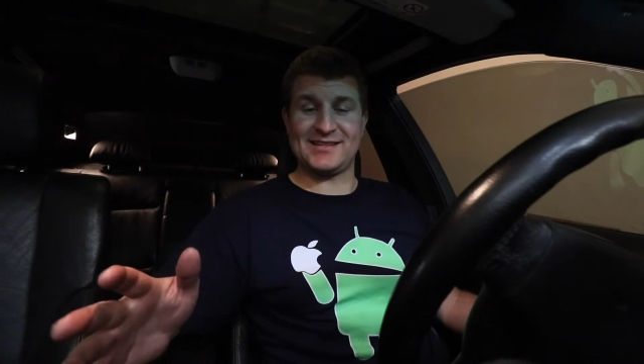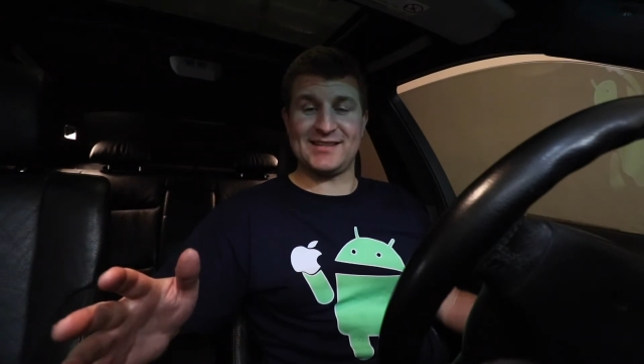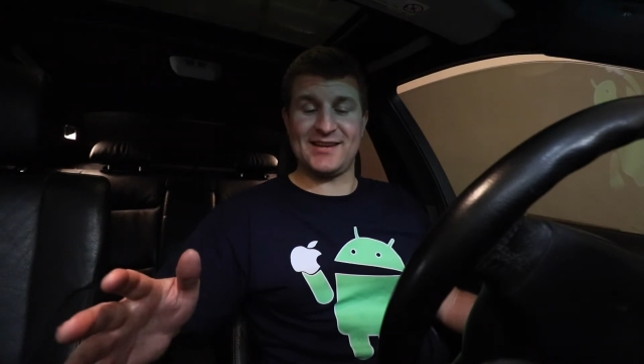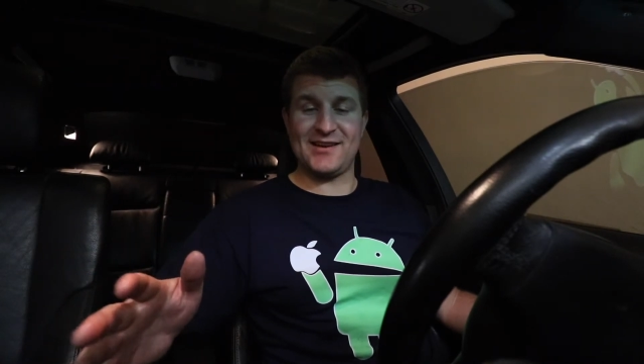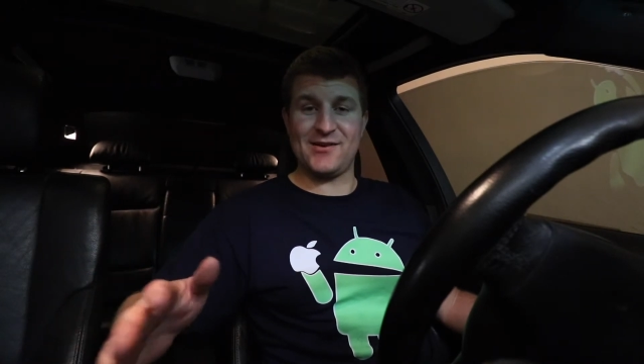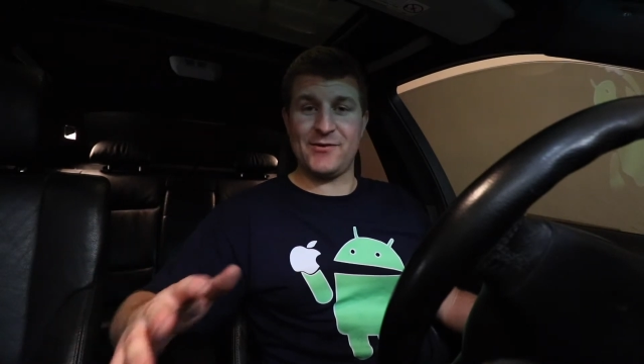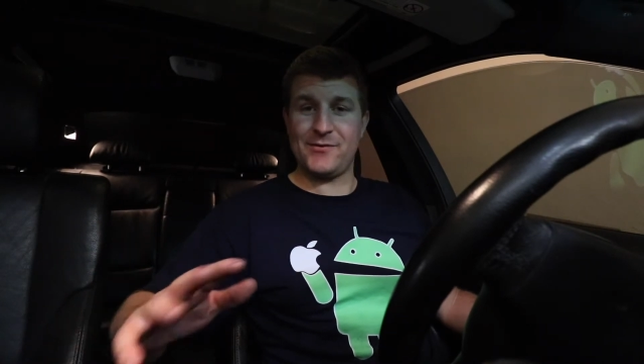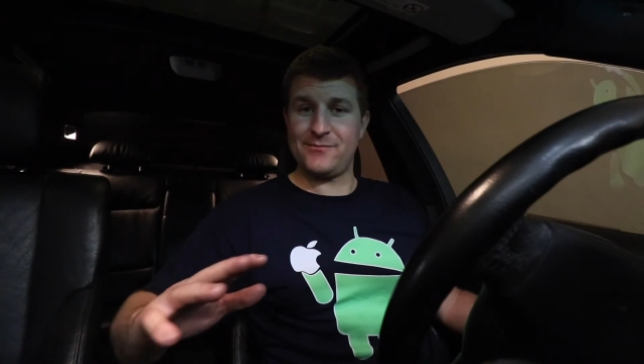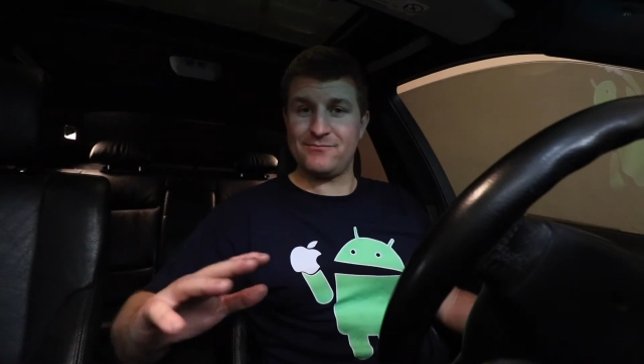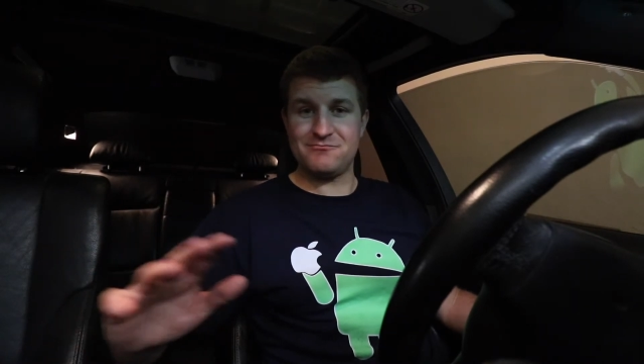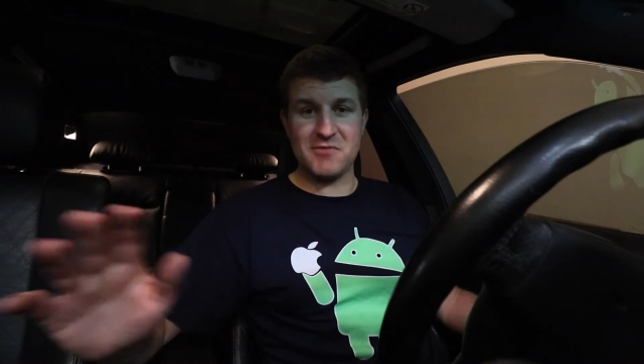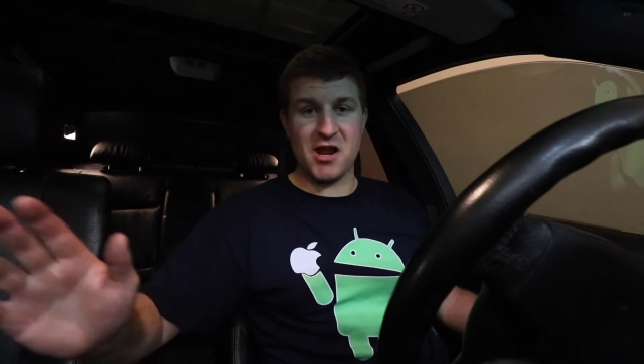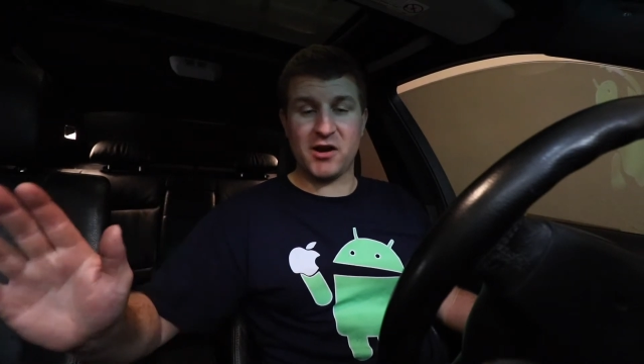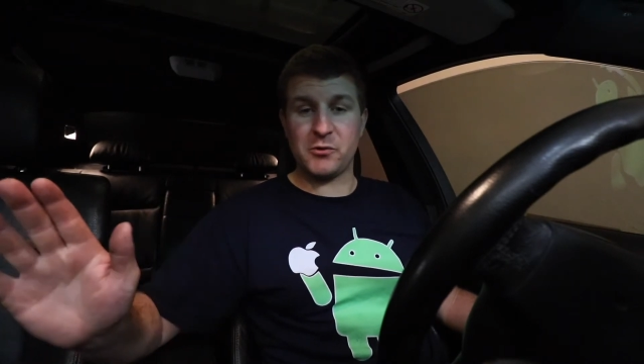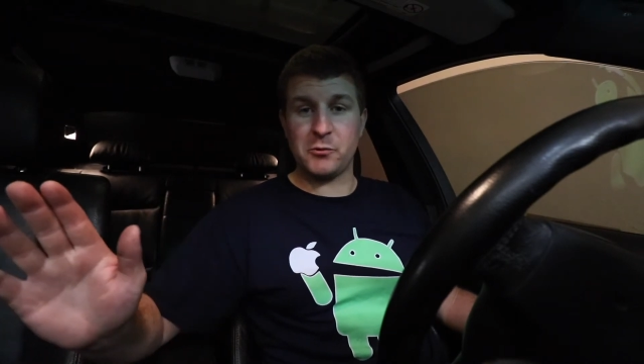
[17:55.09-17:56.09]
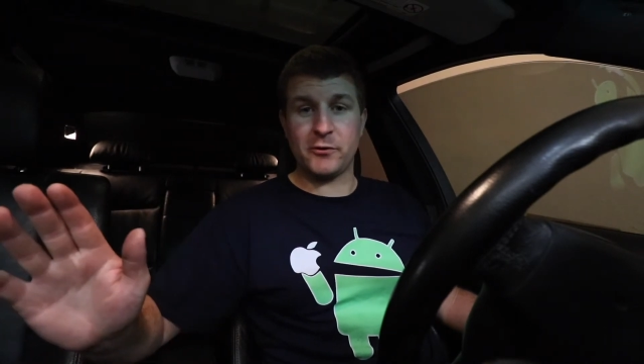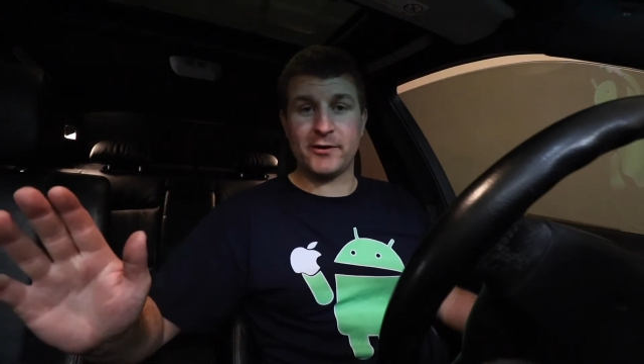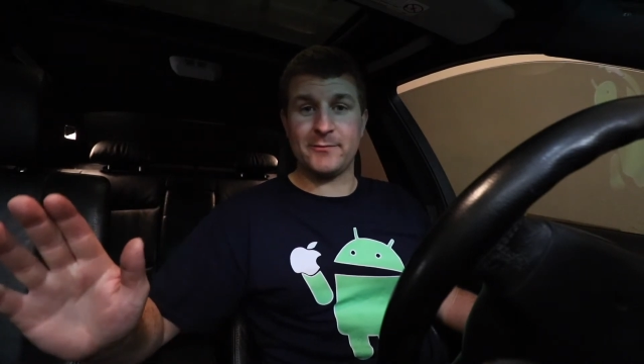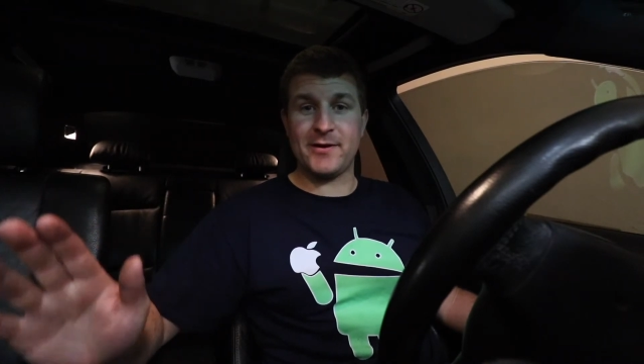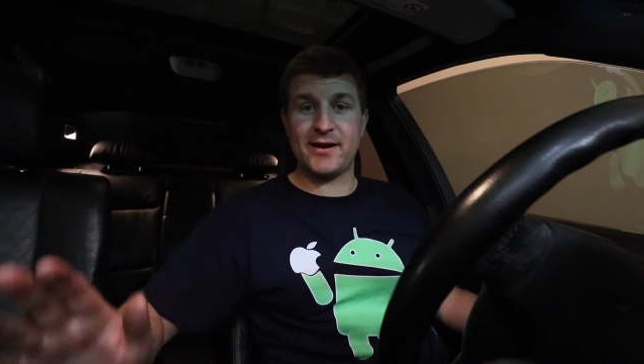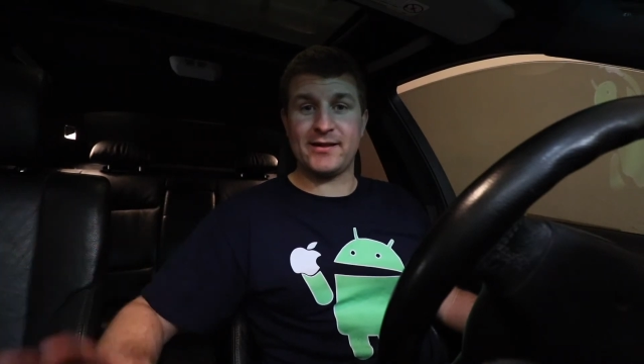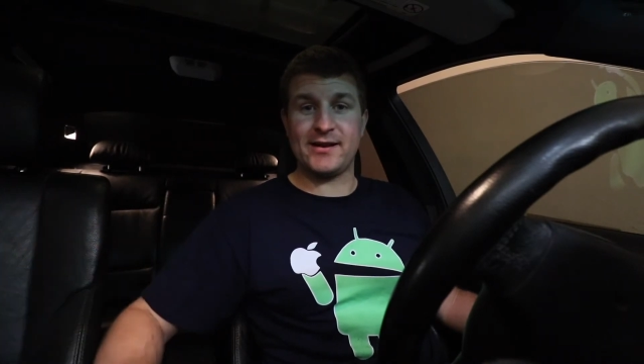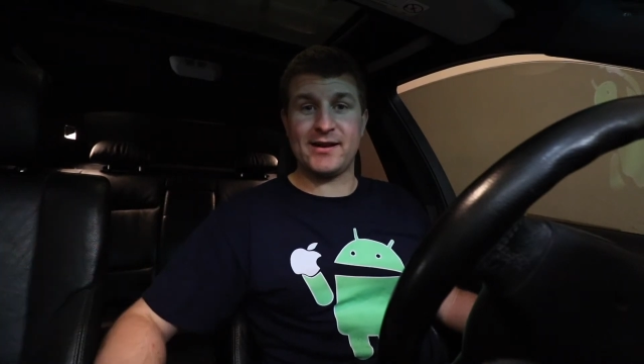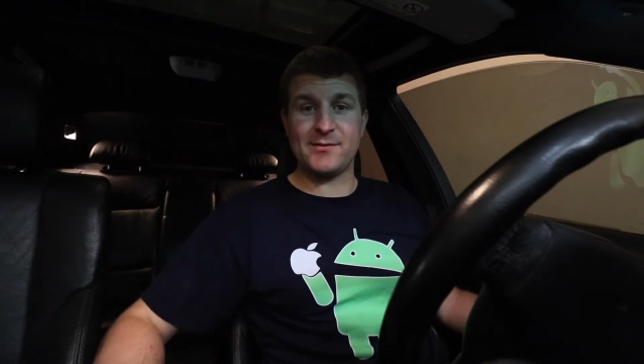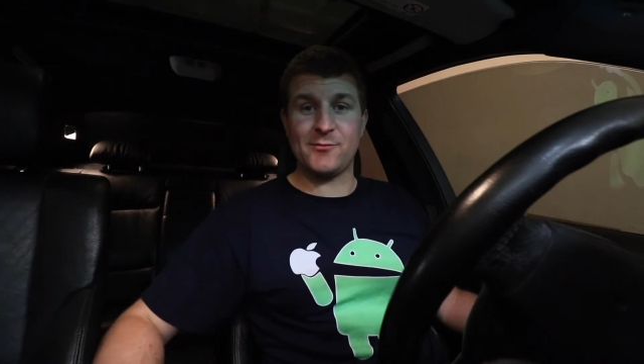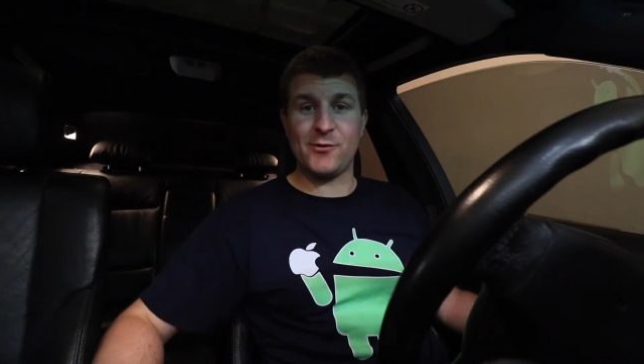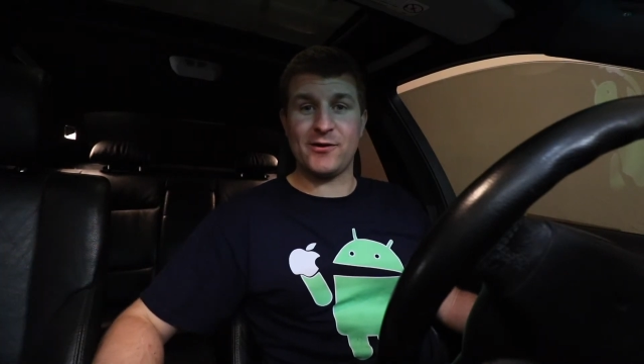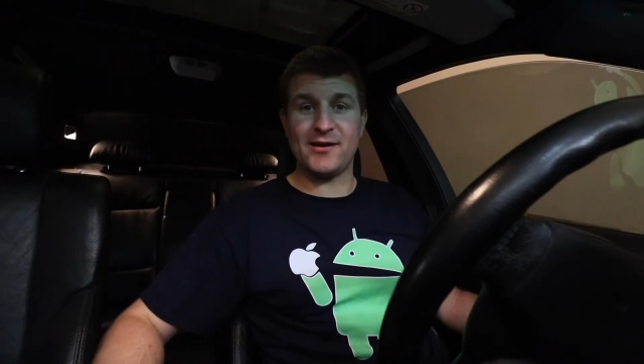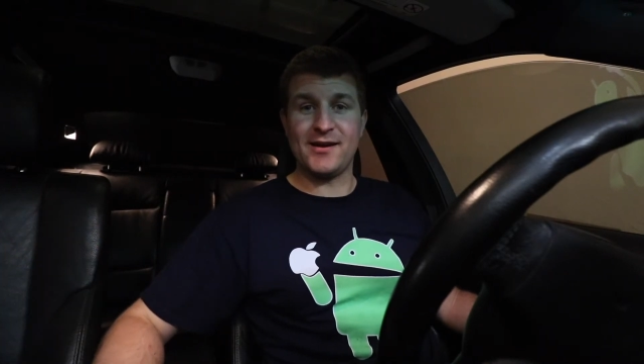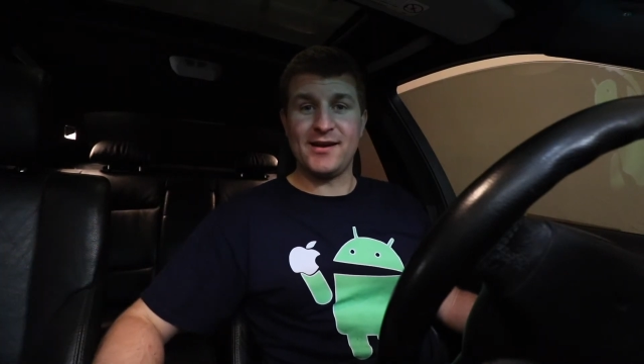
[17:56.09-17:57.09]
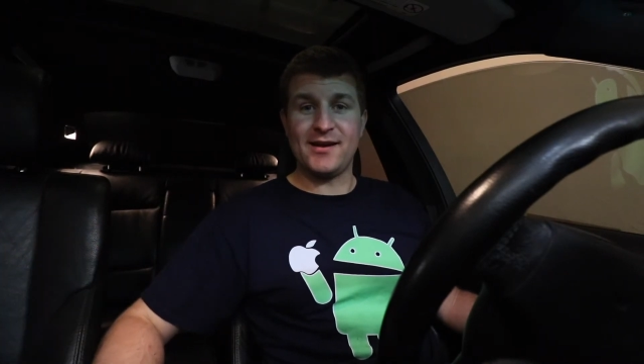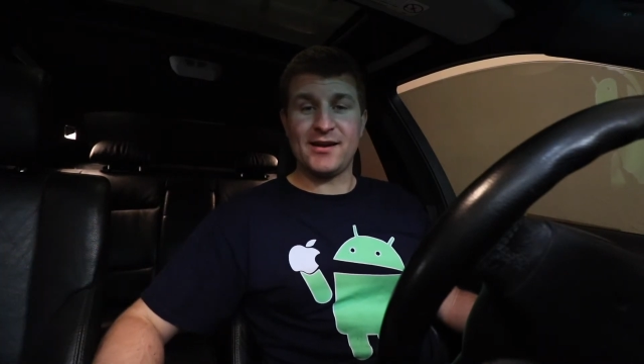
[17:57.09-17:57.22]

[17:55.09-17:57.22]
So I'm not gonna worry about it anymore.